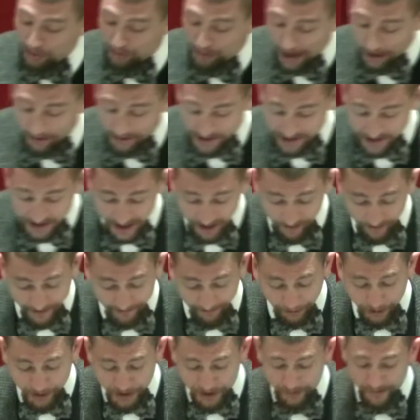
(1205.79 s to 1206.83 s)
You notice there
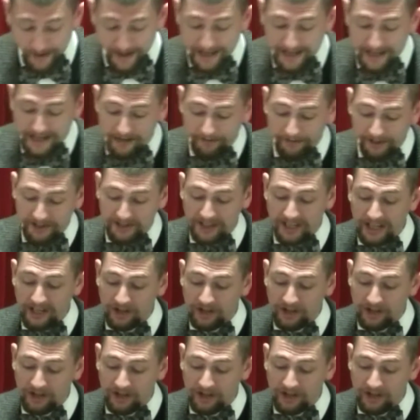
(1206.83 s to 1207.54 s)
in verse 3, give us